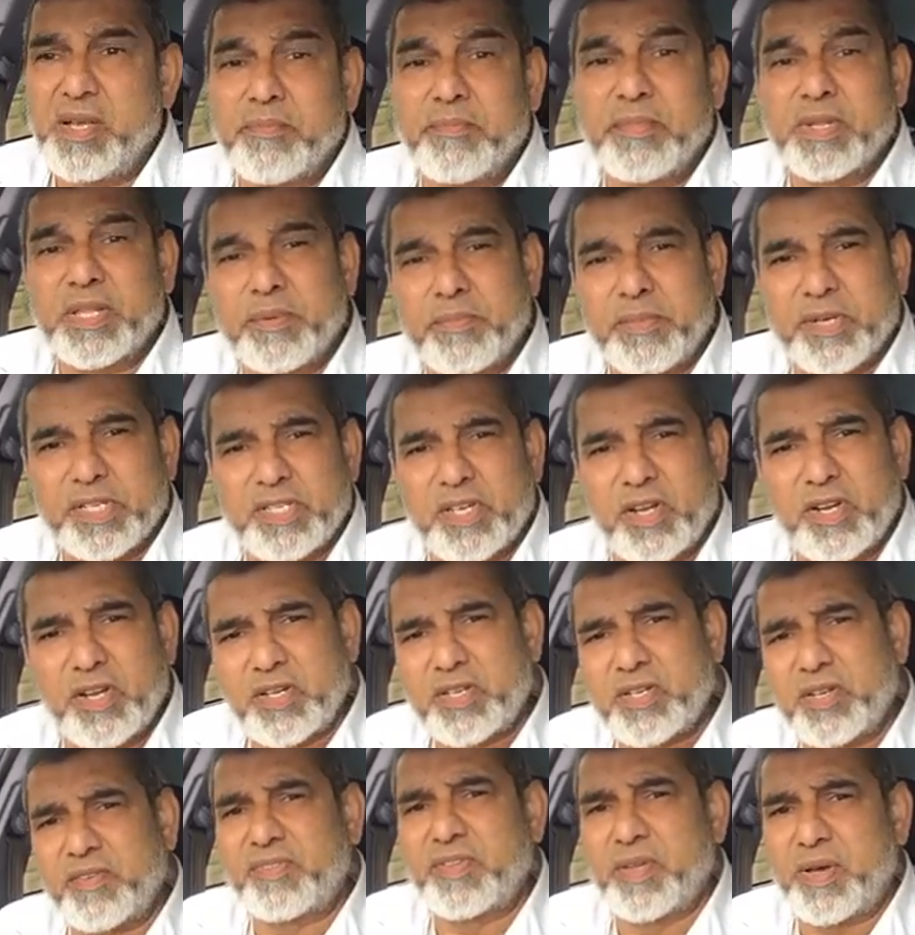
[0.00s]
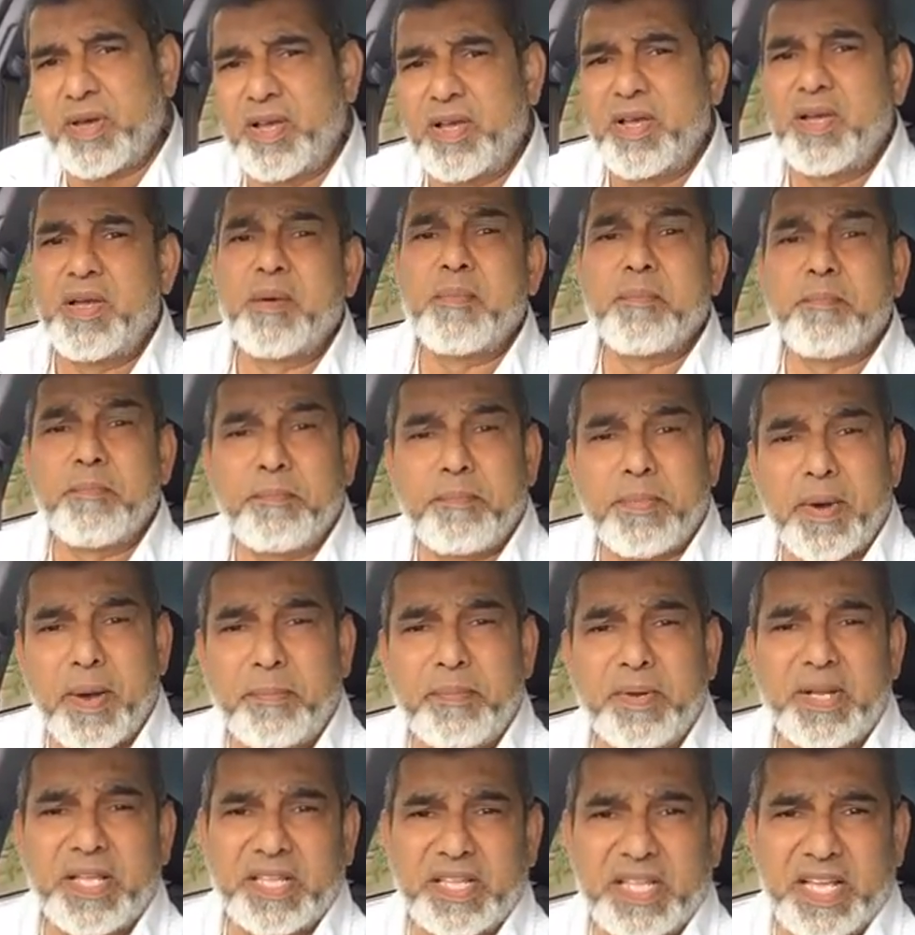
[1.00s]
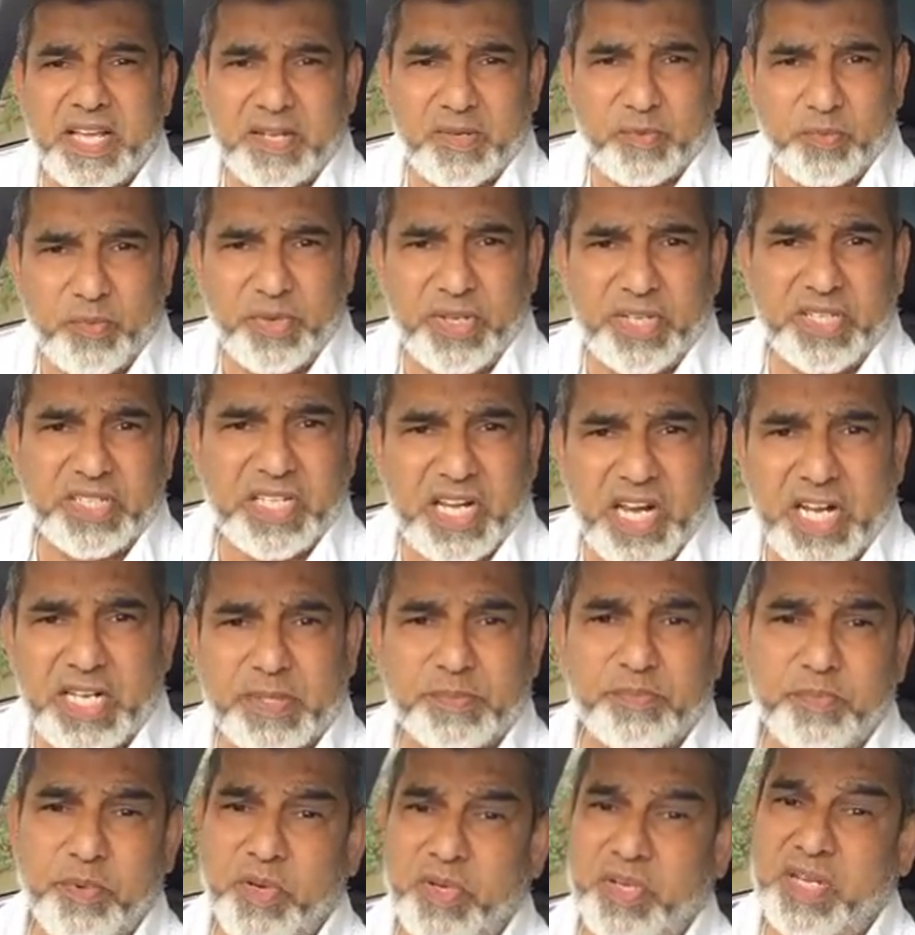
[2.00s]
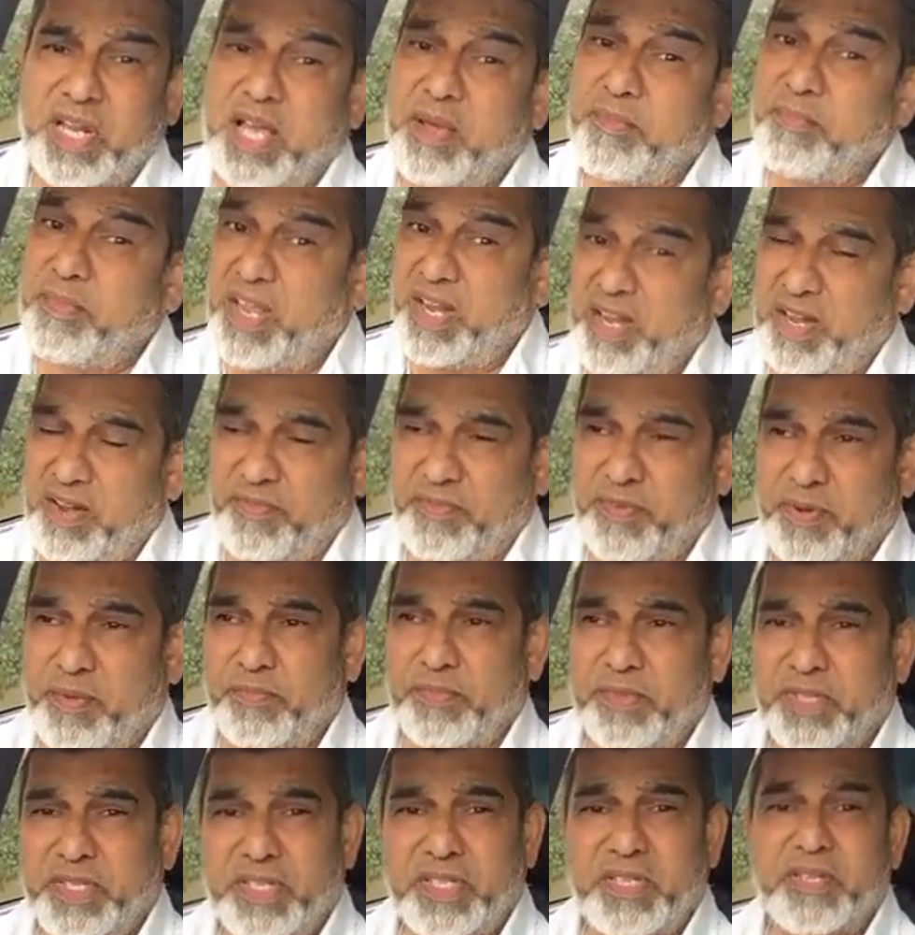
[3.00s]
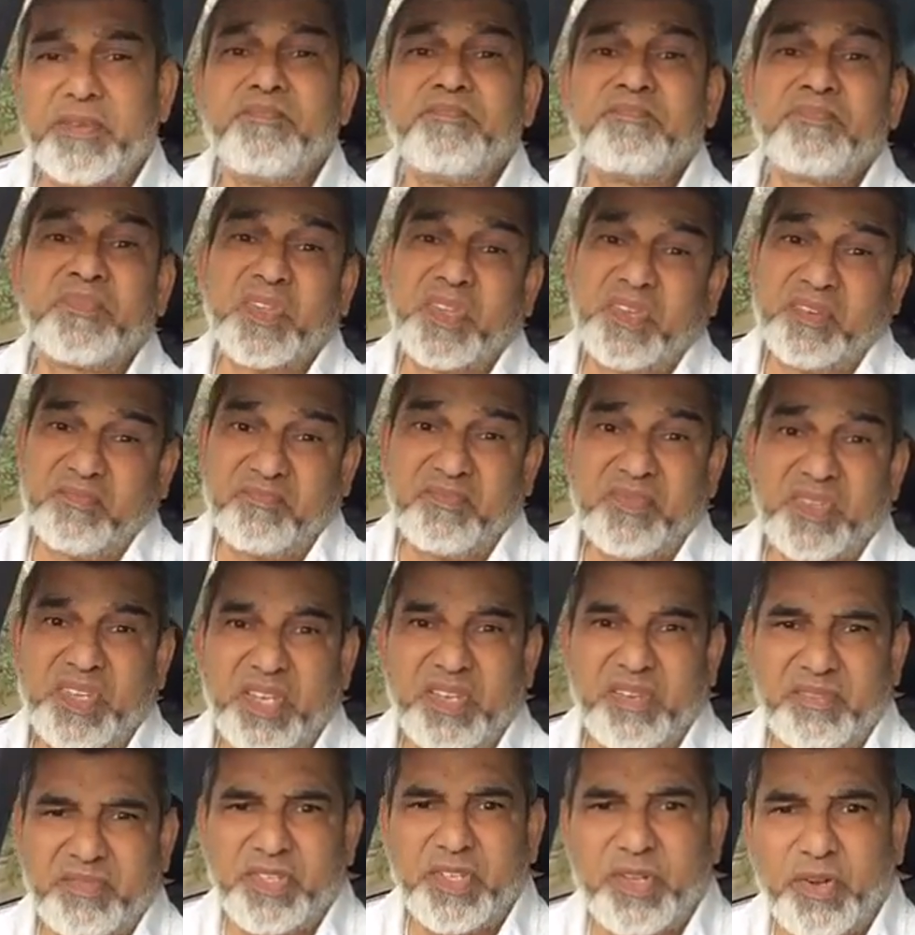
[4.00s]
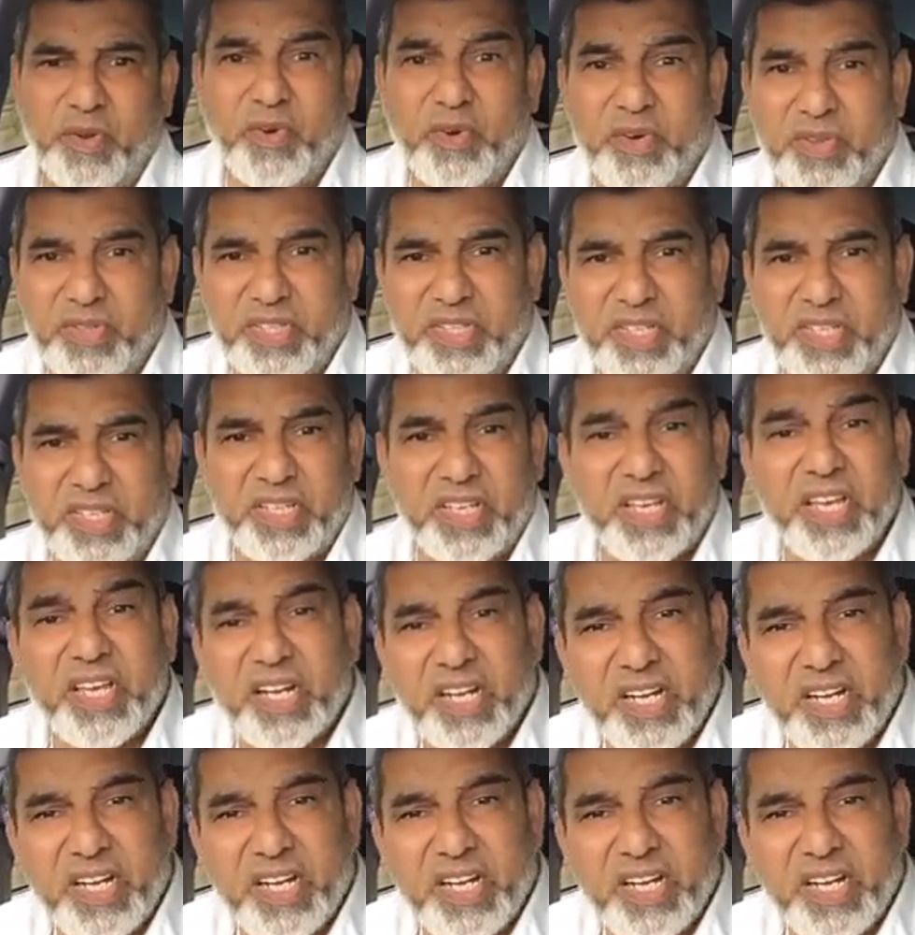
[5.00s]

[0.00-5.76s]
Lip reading: But the majority of the public that we transport are mainly from the the